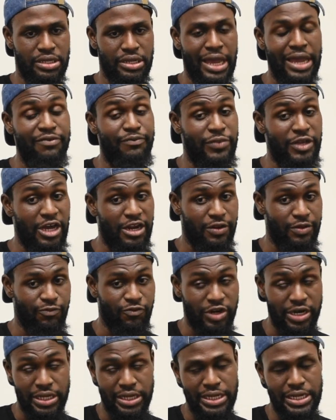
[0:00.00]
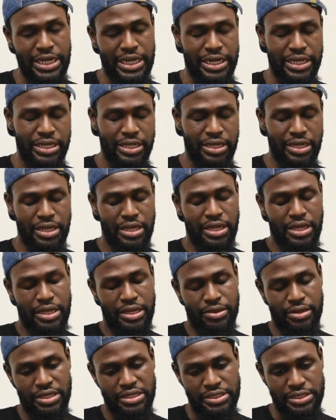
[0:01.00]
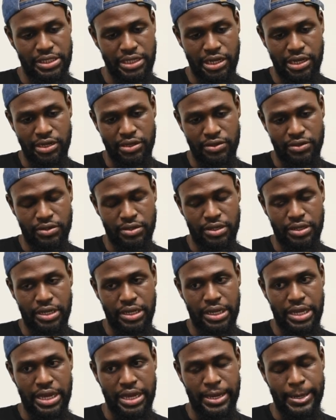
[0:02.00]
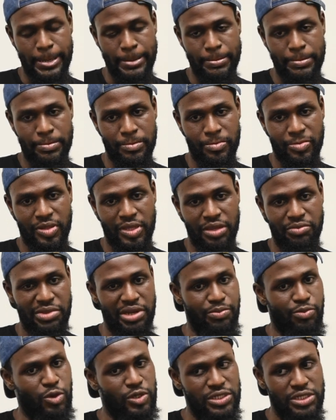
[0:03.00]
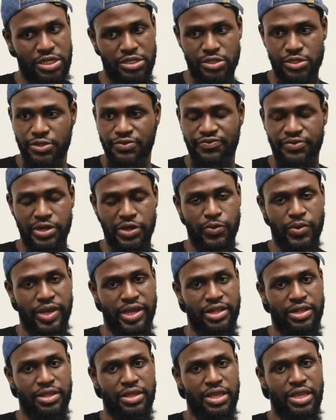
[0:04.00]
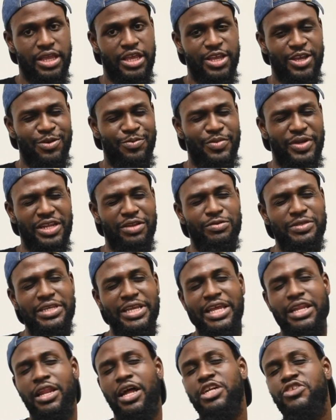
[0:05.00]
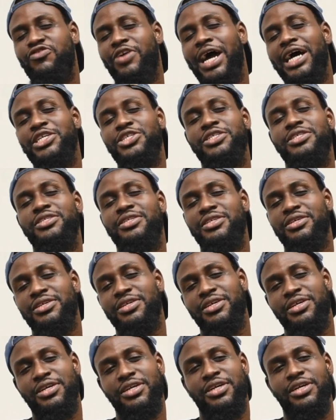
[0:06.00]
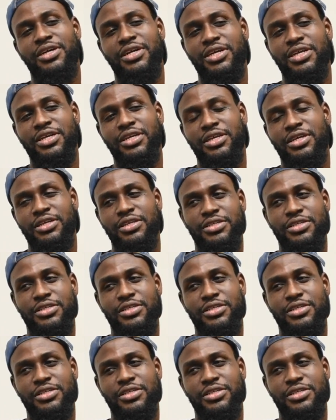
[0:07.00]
I've gotten really good at it. It's long. I've been posting on YouTube for a while, but it wasn't getting a lot of traction. Alright?